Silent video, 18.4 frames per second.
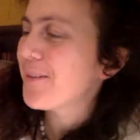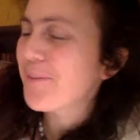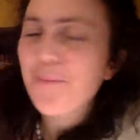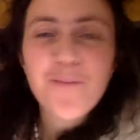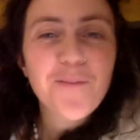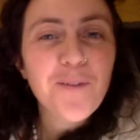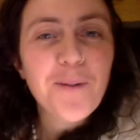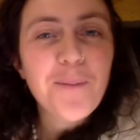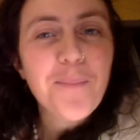some
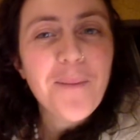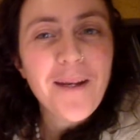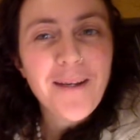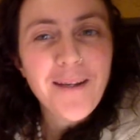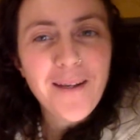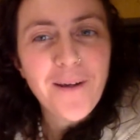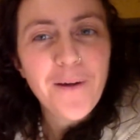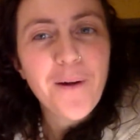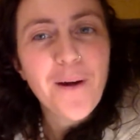of you may
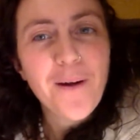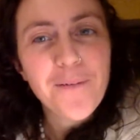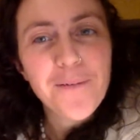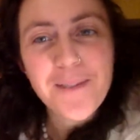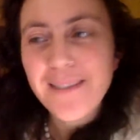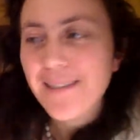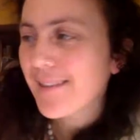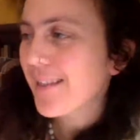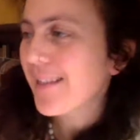know,
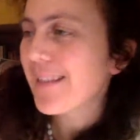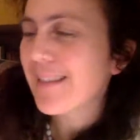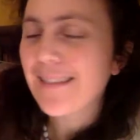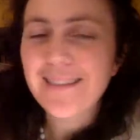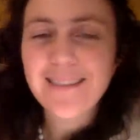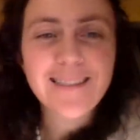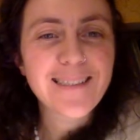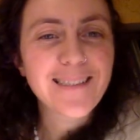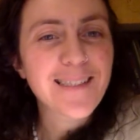I've
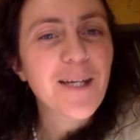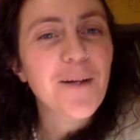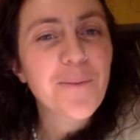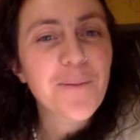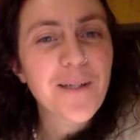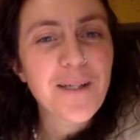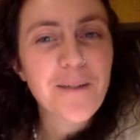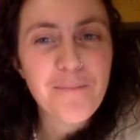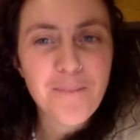decided to start
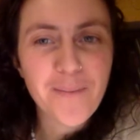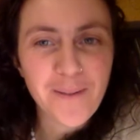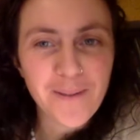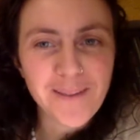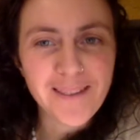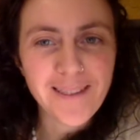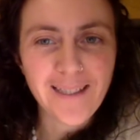reading books